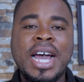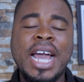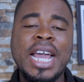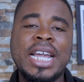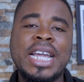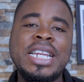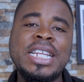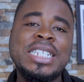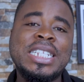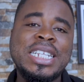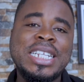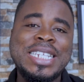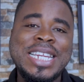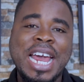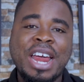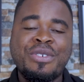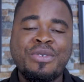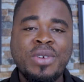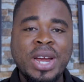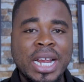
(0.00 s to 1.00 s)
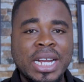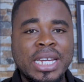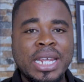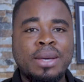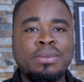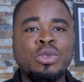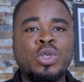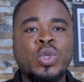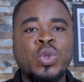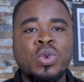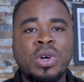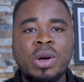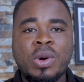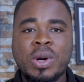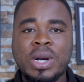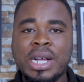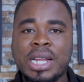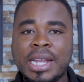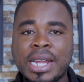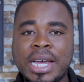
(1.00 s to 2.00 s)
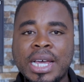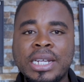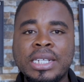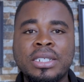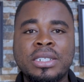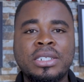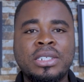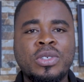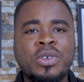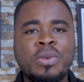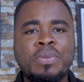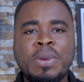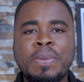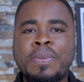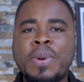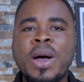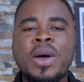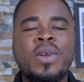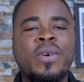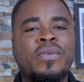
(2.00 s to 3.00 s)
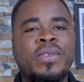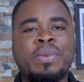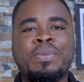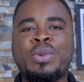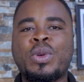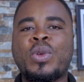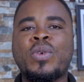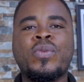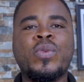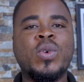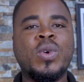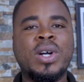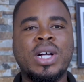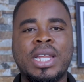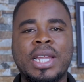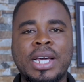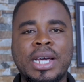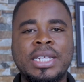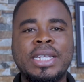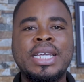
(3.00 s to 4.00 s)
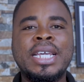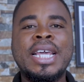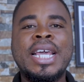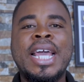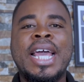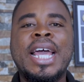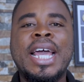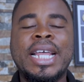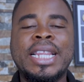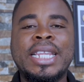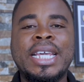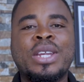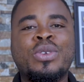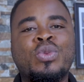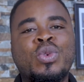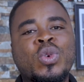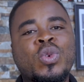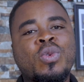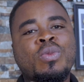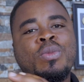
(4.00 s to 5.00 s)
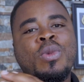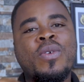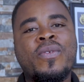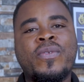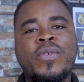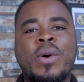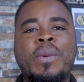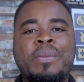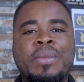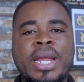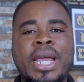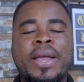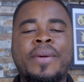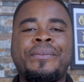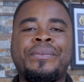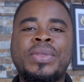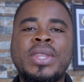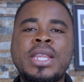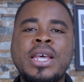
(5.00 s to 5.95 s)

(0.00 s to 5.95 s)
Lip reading: I can easily direct them to our clan, you know, be part of the beautiful clan, and then we will move from there.